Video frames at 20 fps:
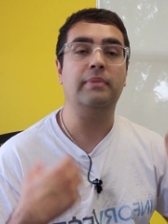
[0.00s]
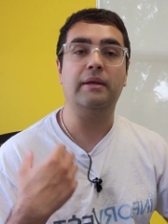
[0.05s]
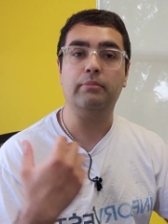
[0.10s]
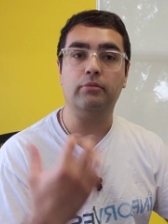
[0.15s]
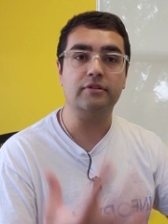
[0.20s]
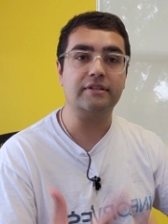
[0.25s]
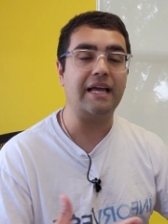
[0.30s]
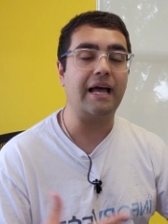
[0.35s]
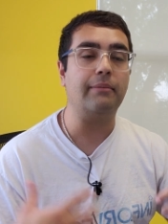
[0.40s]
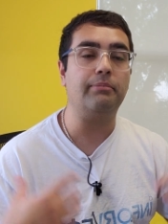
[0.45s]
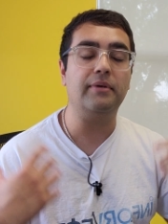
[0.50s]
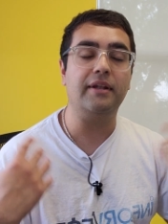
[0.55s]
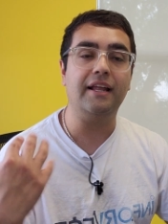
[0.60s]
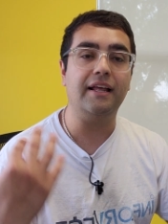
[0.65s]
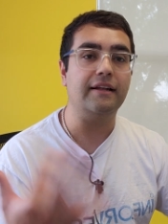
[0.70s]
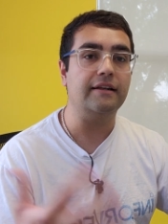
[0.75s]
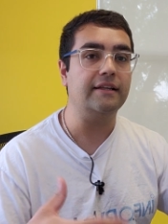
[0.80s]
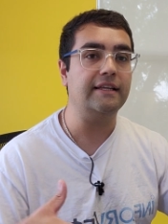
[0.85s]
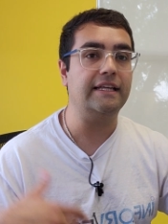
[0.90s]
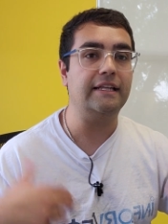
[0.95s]
People tapping
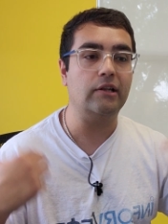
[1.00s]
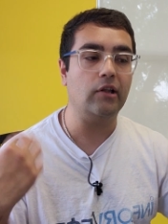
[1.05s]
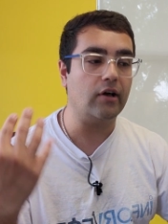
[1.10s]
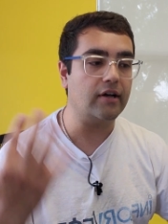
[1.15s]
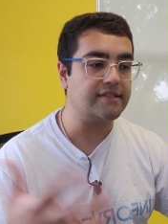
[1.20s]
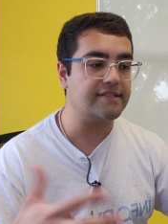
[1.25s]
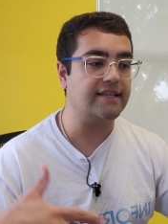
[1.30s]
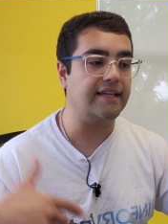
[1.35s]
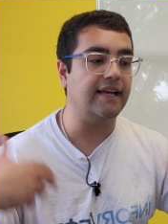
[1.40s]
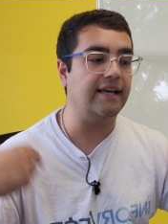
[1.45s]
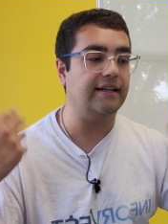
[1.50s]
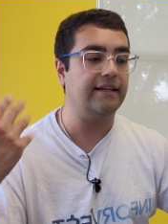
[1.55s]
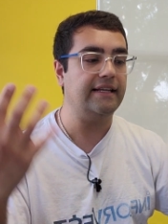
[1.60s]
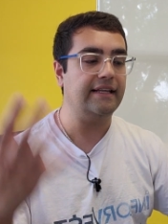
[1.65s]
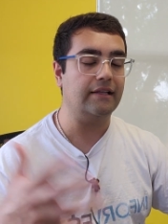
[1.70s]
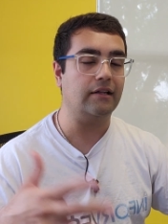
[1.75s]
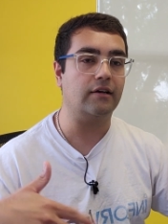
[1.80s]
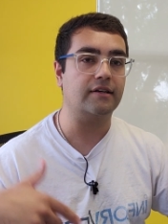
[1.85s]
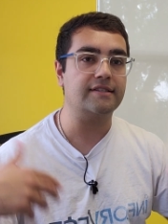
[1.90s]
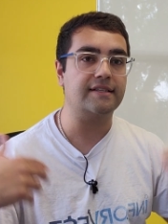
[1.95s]
in, HELOCs again,
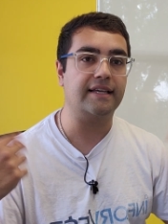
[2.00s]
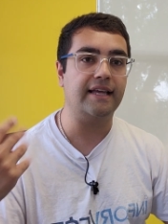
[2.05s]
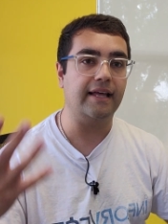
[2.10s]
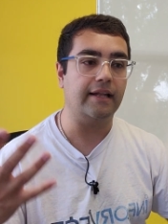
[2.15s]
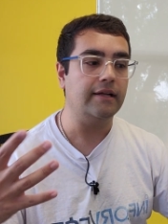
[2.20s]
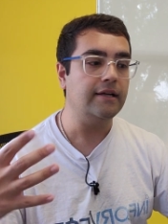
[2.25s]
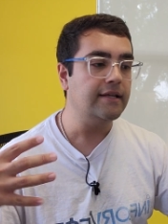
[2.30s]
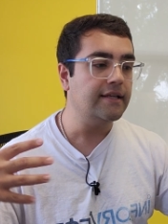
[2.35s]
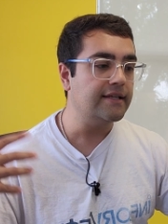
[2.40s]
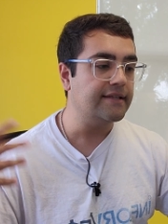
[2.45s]
HELOCs again.